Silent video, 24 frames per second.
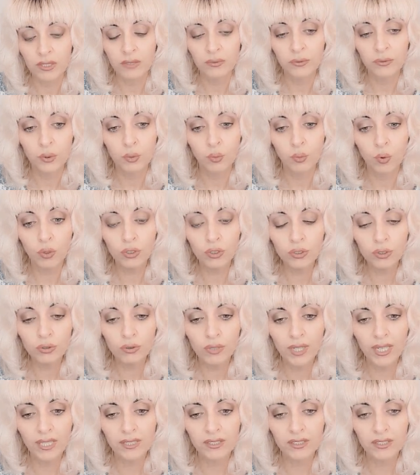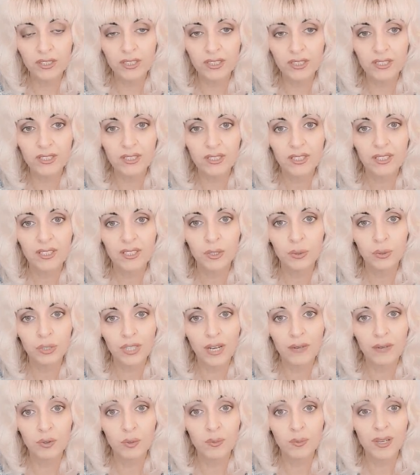If you want to rent it, you will
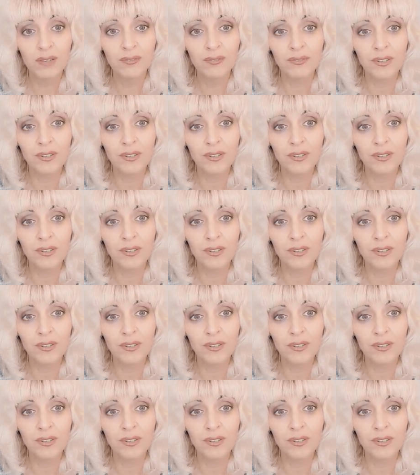have to pay